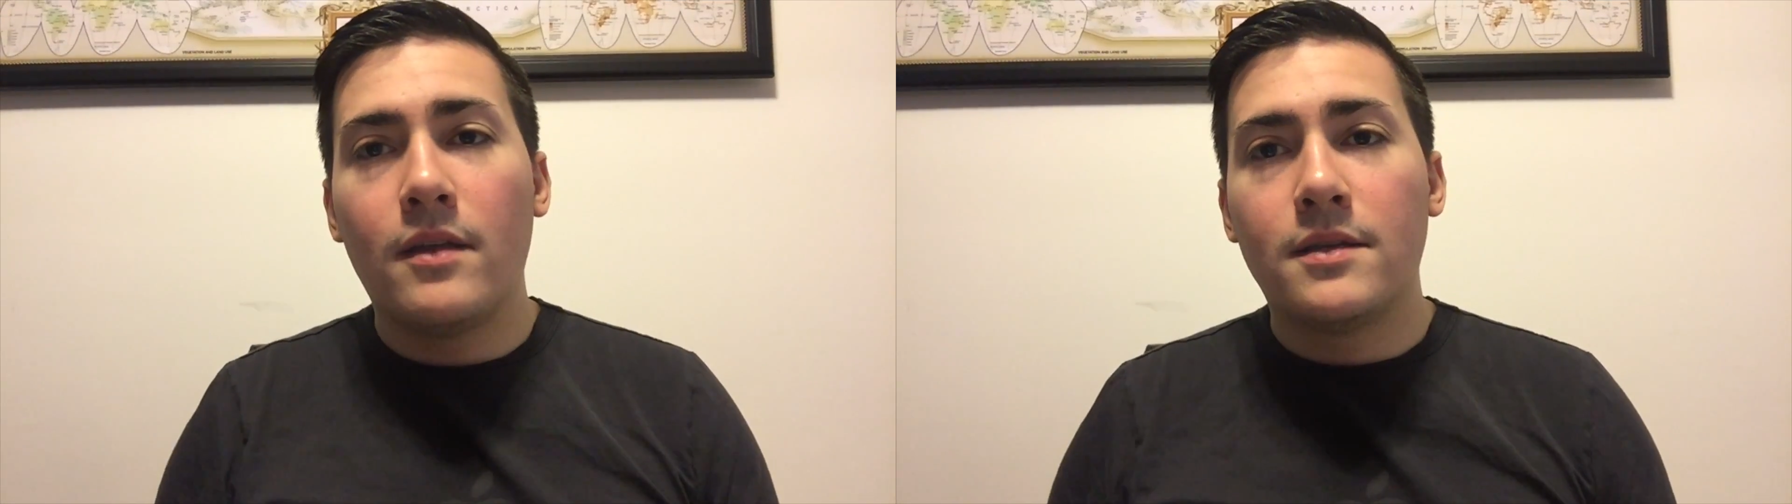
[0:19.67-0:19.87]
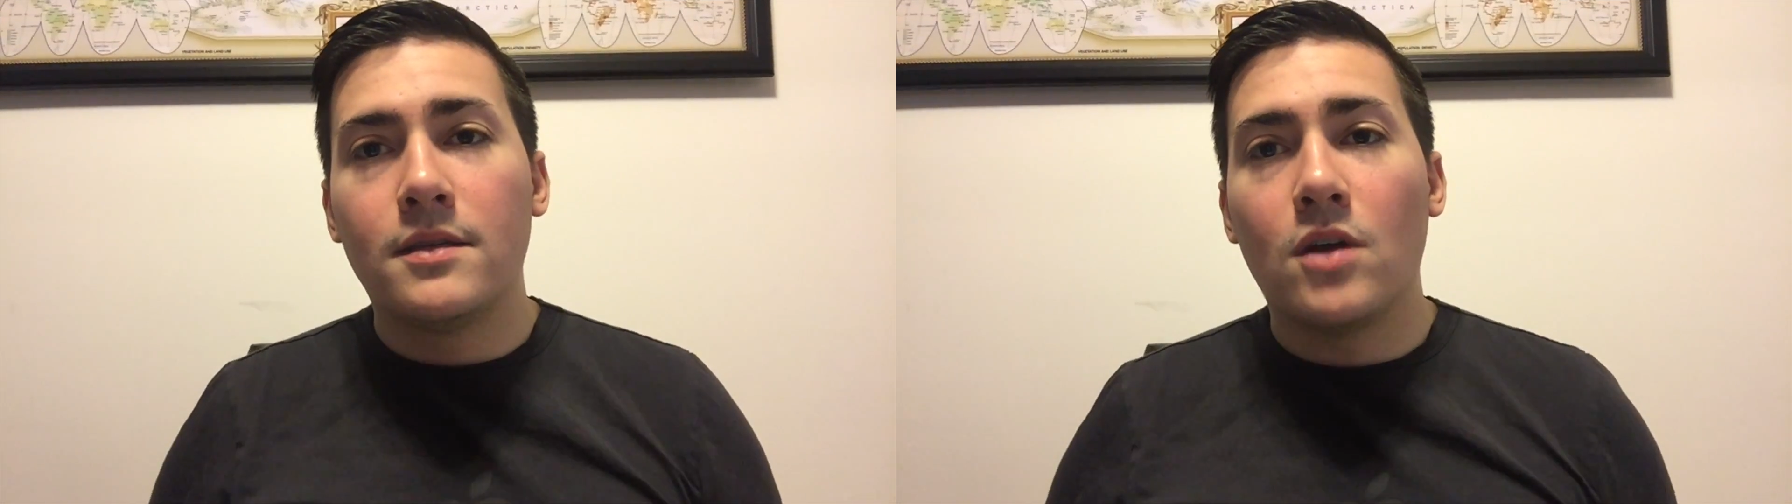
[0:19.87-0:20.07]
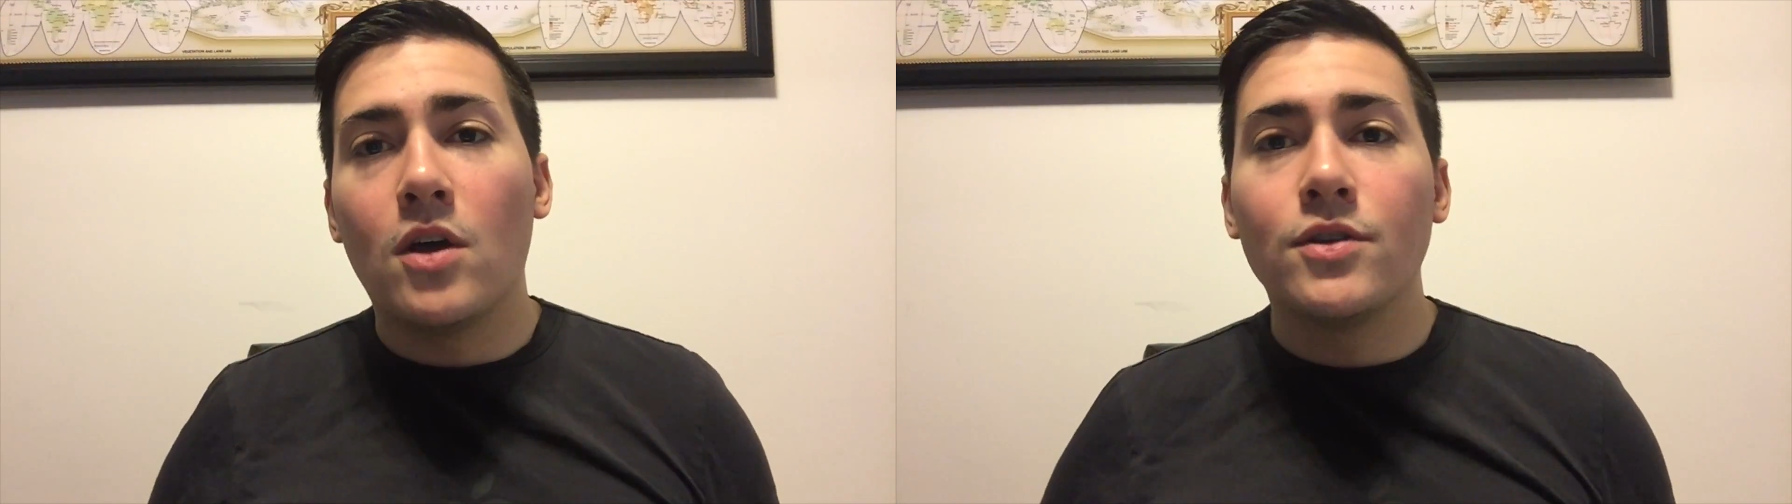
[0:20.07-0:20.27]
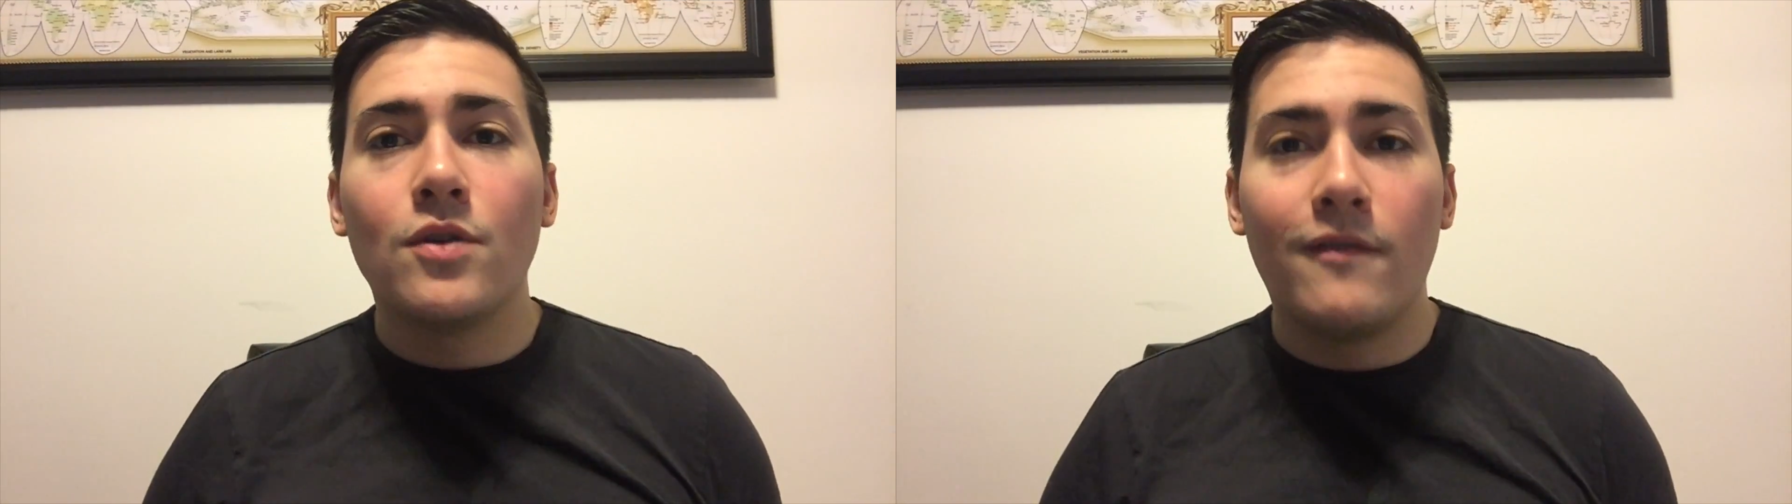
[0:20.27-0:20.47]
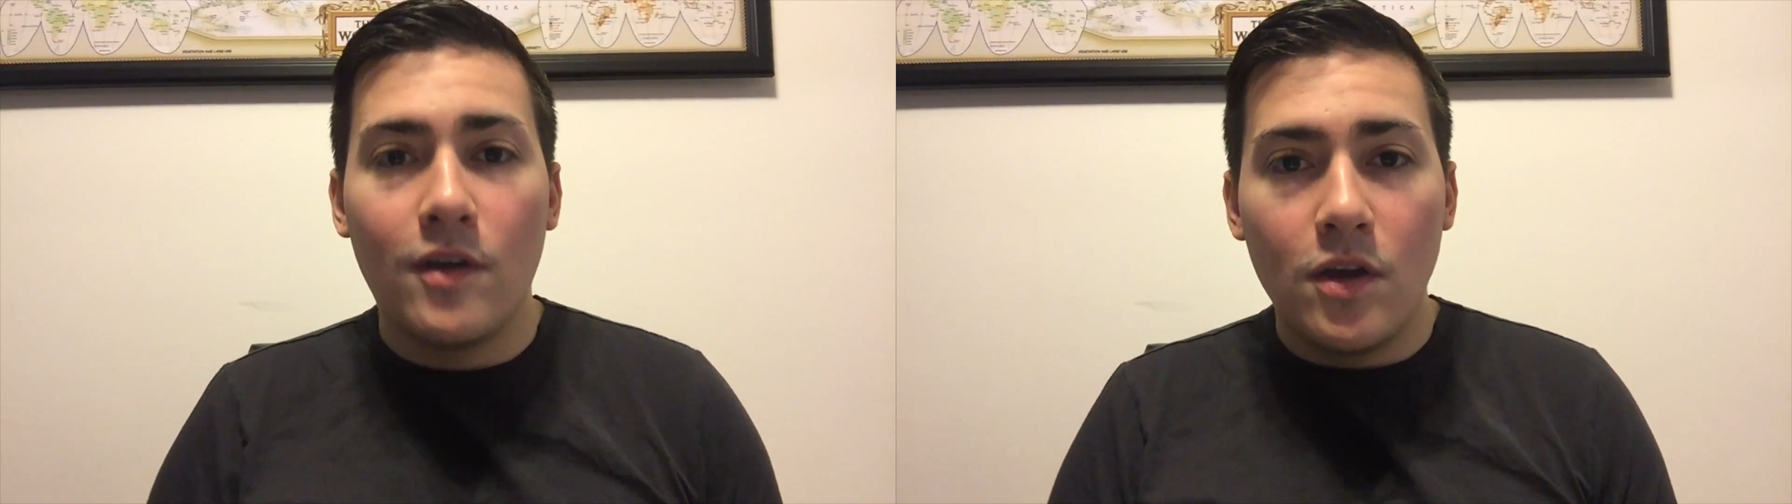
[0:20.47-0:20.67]
this is also
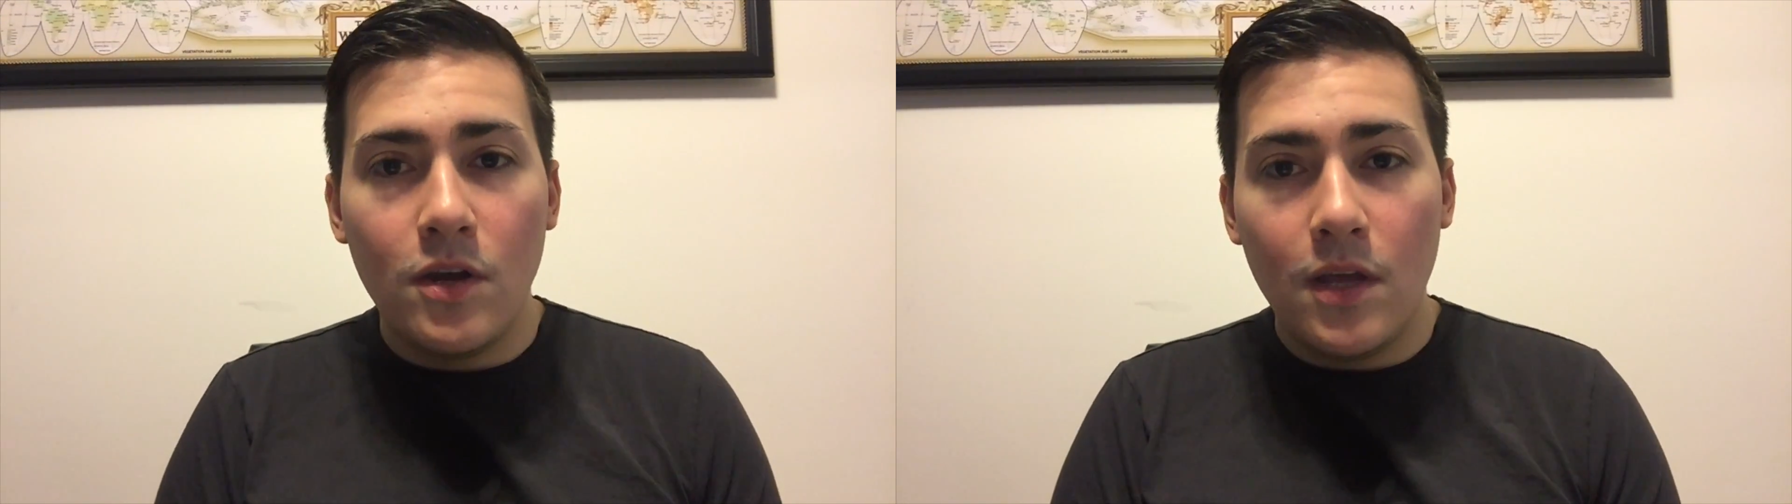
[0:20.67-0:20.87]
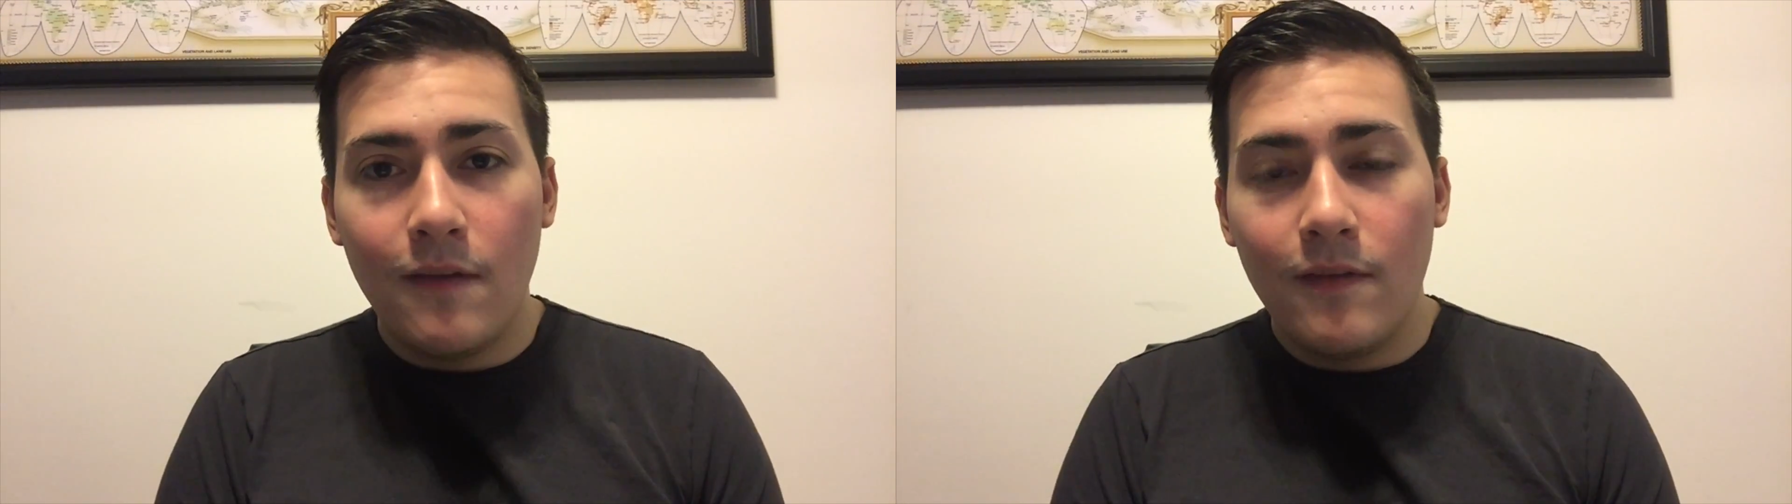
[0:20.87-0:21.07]
a very unique